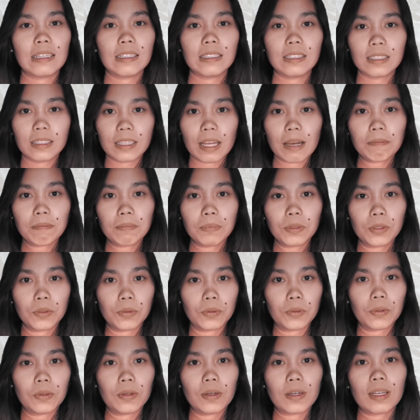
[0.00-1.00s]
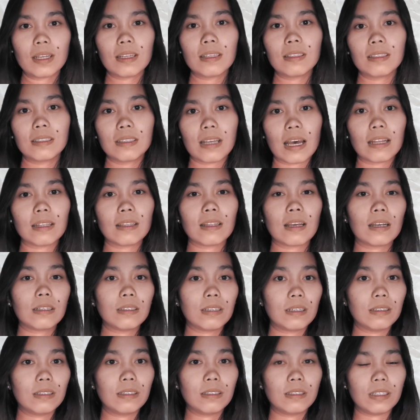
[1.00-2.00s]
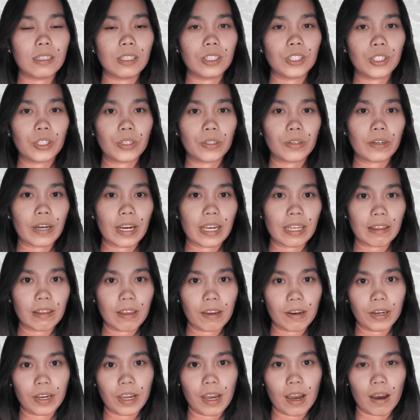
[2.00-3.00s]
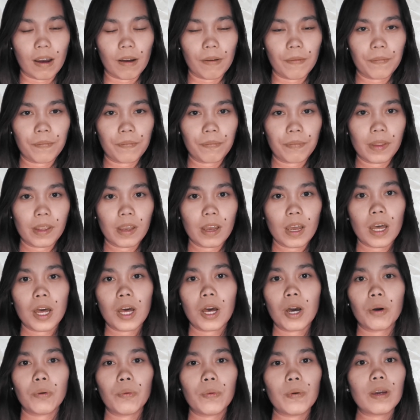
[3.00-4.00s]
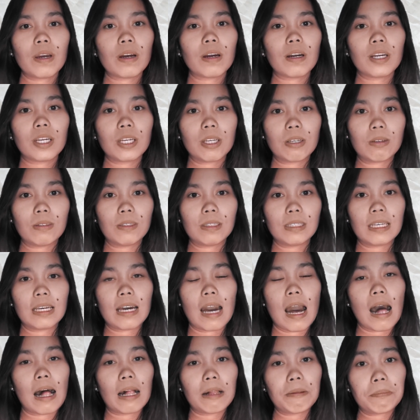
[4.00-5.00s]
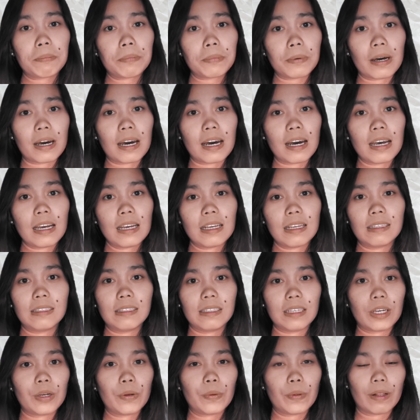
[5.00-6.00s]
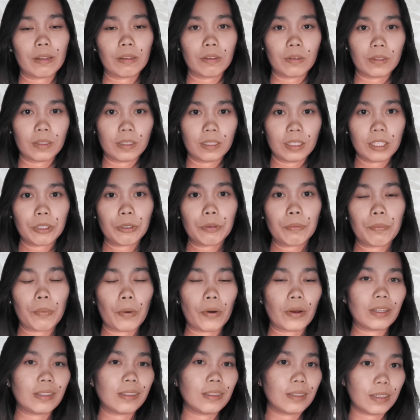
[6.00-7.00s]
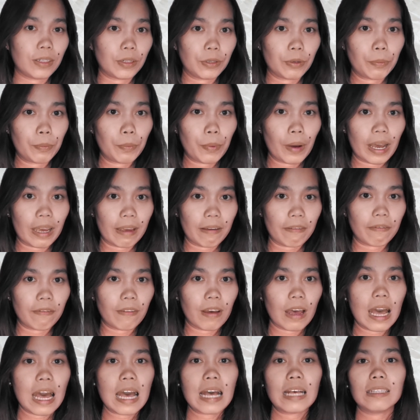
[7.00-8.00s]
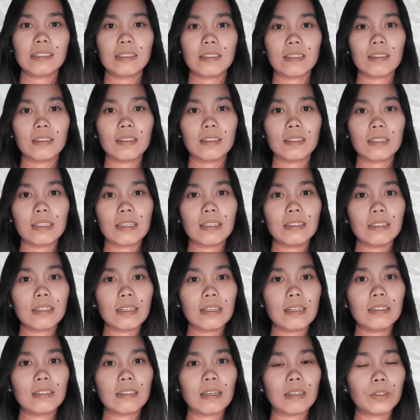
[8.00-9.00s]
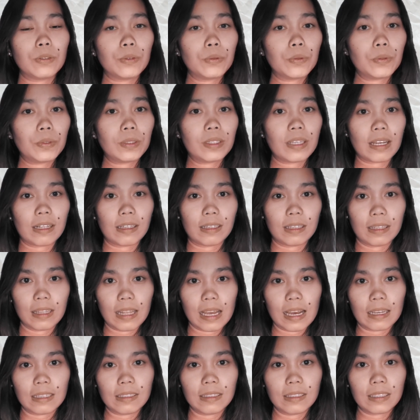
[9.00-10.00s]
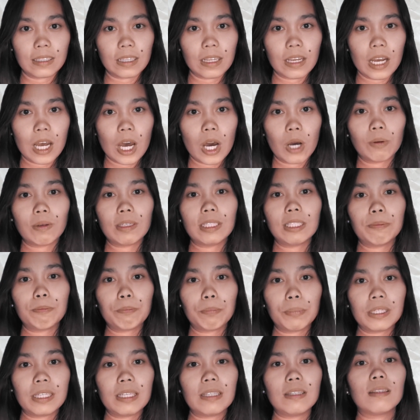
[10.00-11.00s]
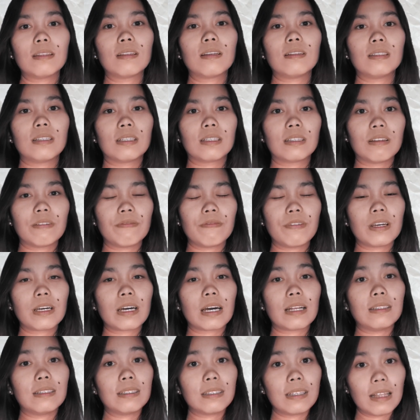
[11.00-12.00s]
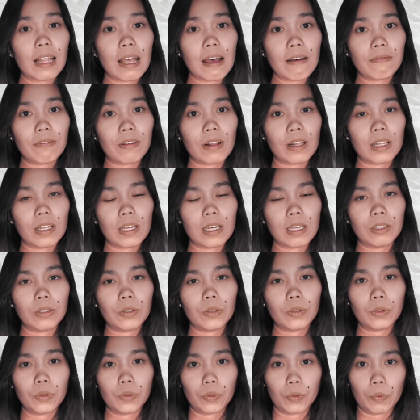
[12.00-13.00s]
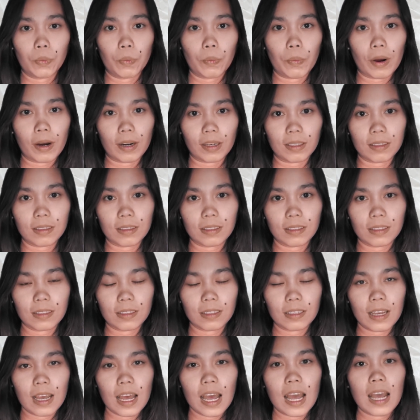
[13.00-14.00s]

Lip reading: Step 2. Set the decision criteria. We are using alpha is equal to 0.05. Since this is a two-tailed test, we split the significance level into two parts,